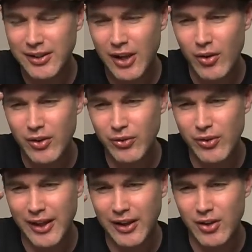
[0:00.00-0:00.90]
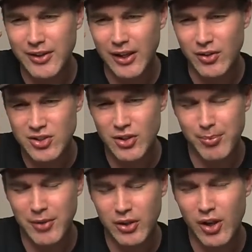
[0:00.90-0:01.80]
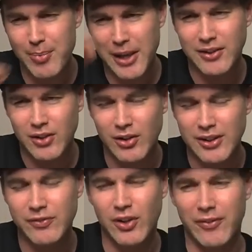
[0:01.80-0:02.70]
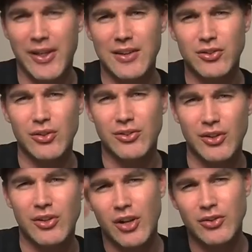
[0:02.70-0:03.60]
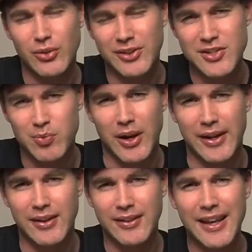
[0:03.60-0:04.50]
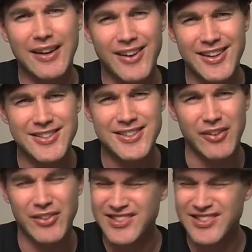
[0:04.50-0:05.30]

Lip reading: going through that code and then going, stop, no, go back, no, lift off that and do it this way, that kind of stuff.